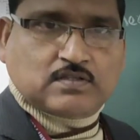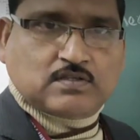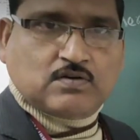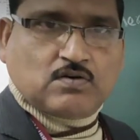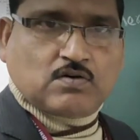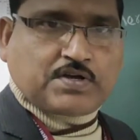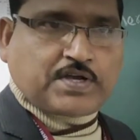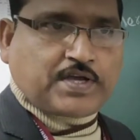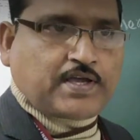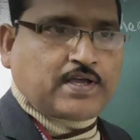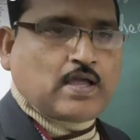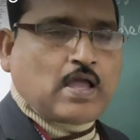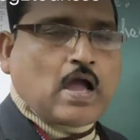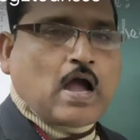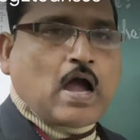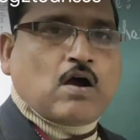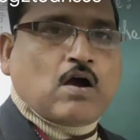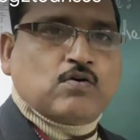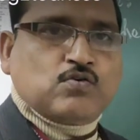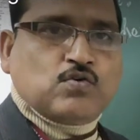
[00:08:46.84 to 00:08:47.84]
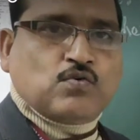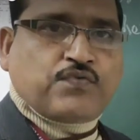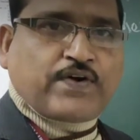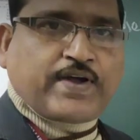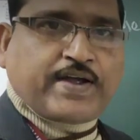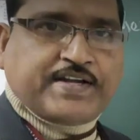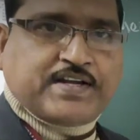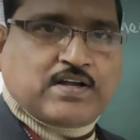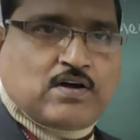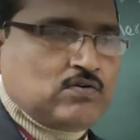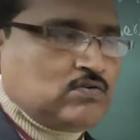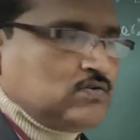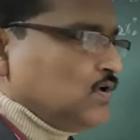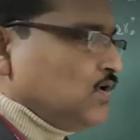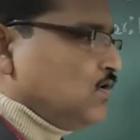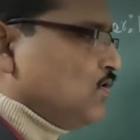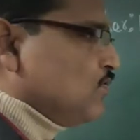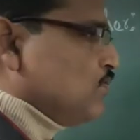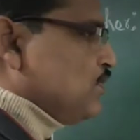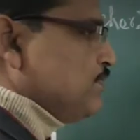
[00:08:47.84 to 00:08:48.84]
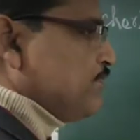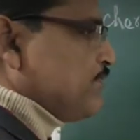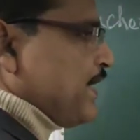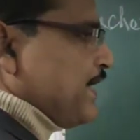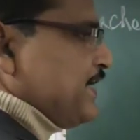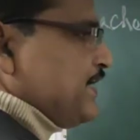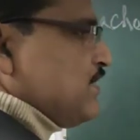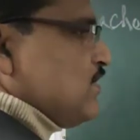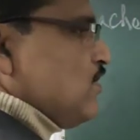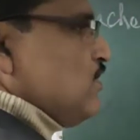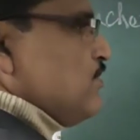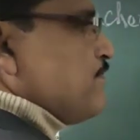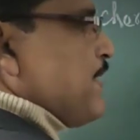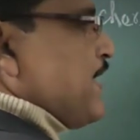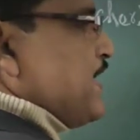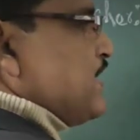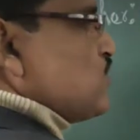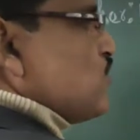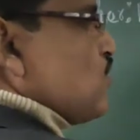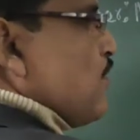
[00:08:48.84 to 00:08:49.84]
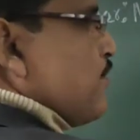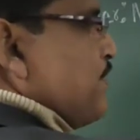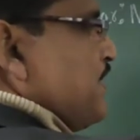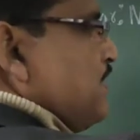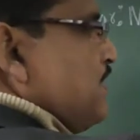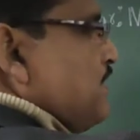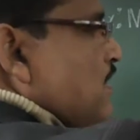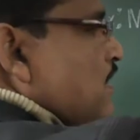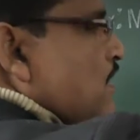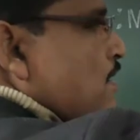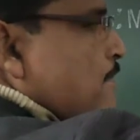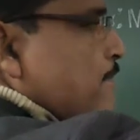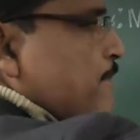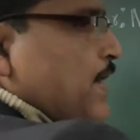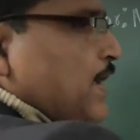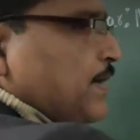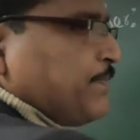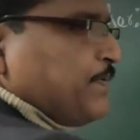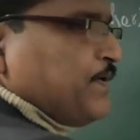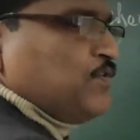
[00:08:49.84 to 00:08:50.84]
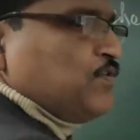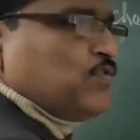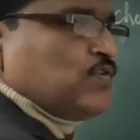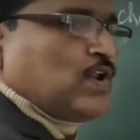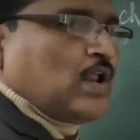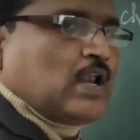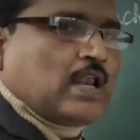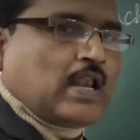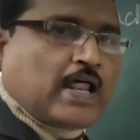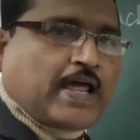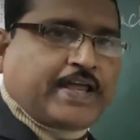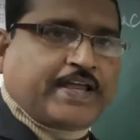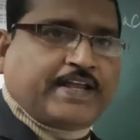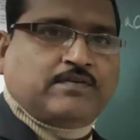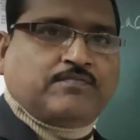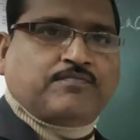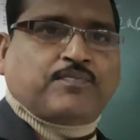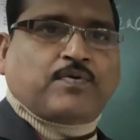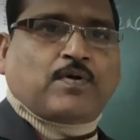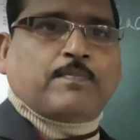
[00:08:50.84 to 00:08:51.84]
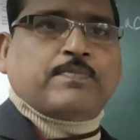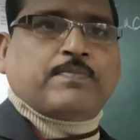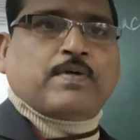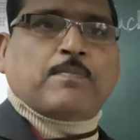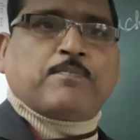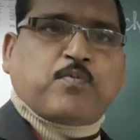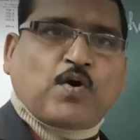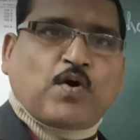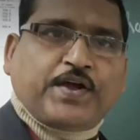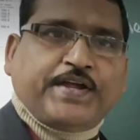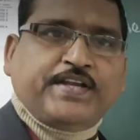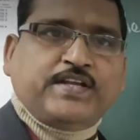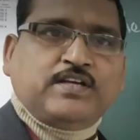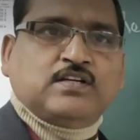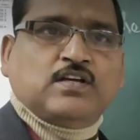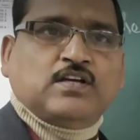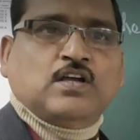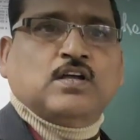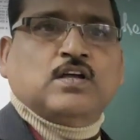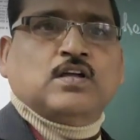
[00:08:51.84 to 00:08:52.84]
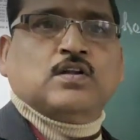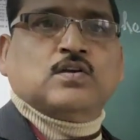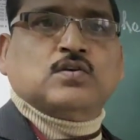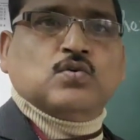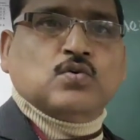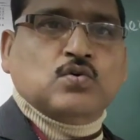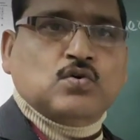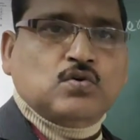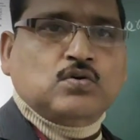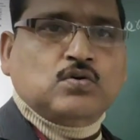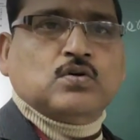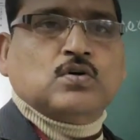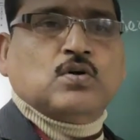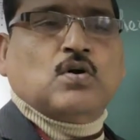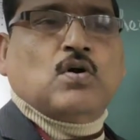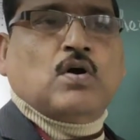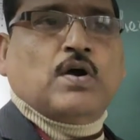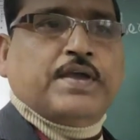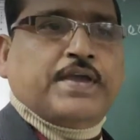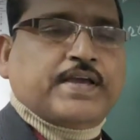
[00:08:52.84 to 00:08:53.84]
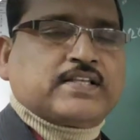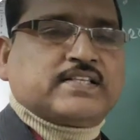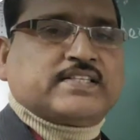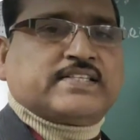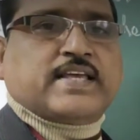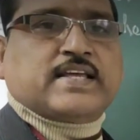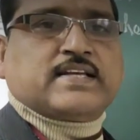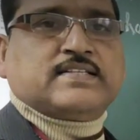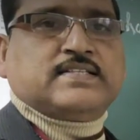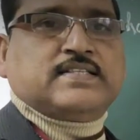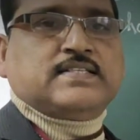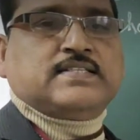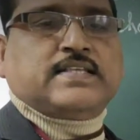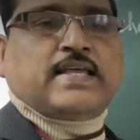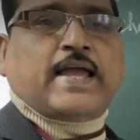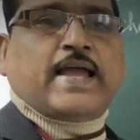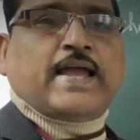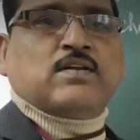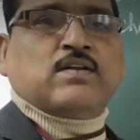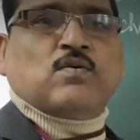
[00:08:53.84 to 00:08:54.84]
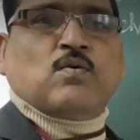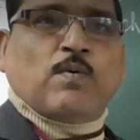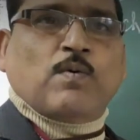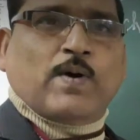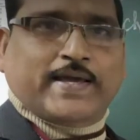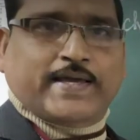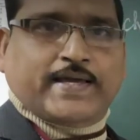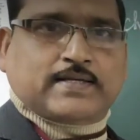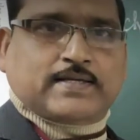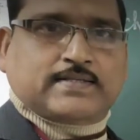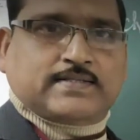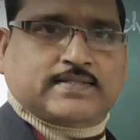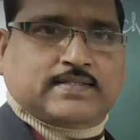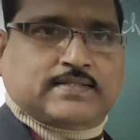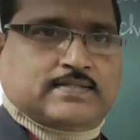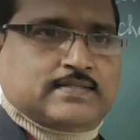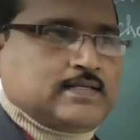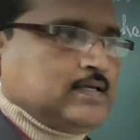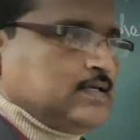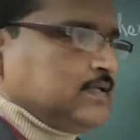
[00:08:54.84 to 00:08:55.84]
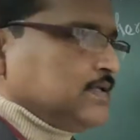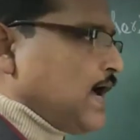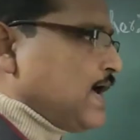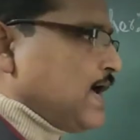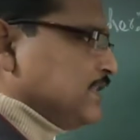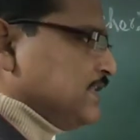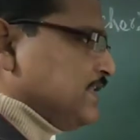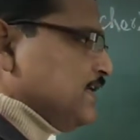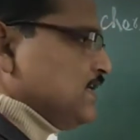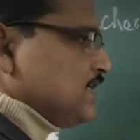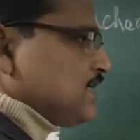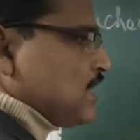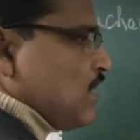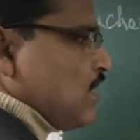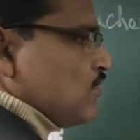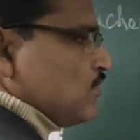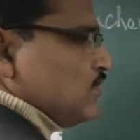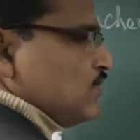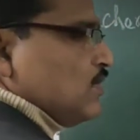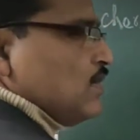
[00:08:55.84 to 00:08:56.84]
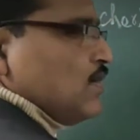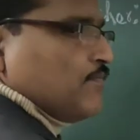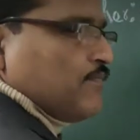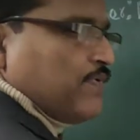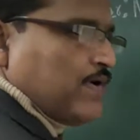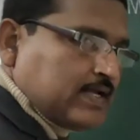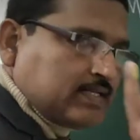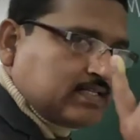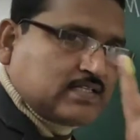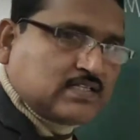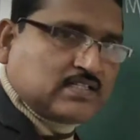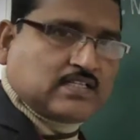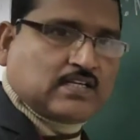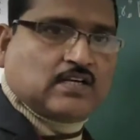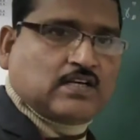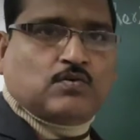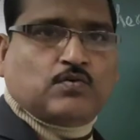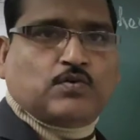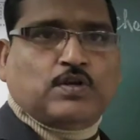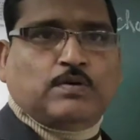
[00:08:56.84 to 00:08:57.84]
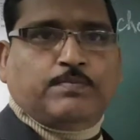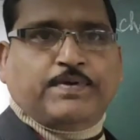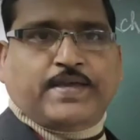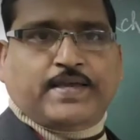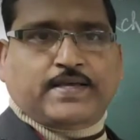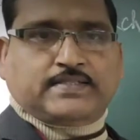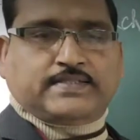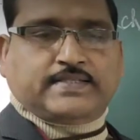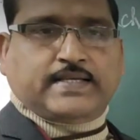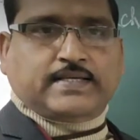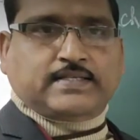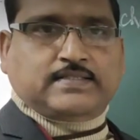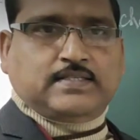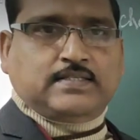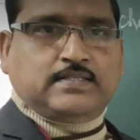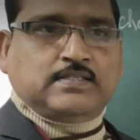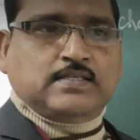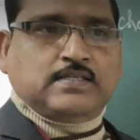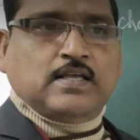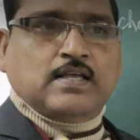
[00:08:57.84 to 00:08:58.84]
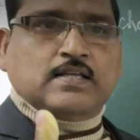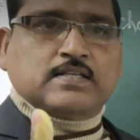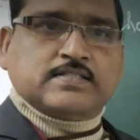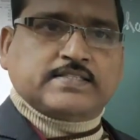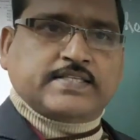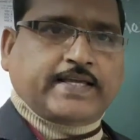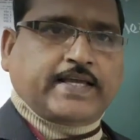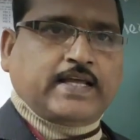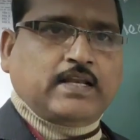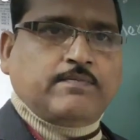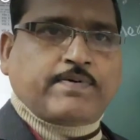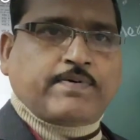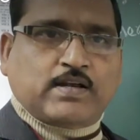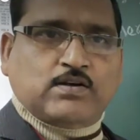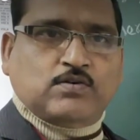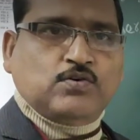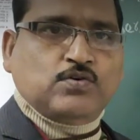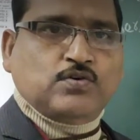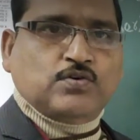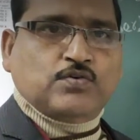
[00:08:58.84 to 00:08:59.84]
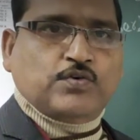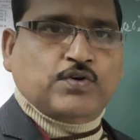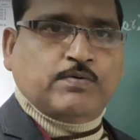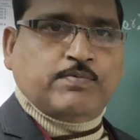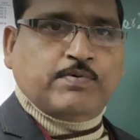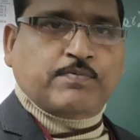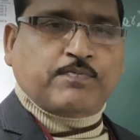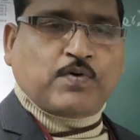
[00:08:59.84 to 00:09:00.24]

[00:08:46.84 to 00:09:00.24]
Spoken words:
Okay. How to find out? We find out by dropping perpendicular line from the point to x-axis and y-axis, and then count. First will be x-axis, second value will be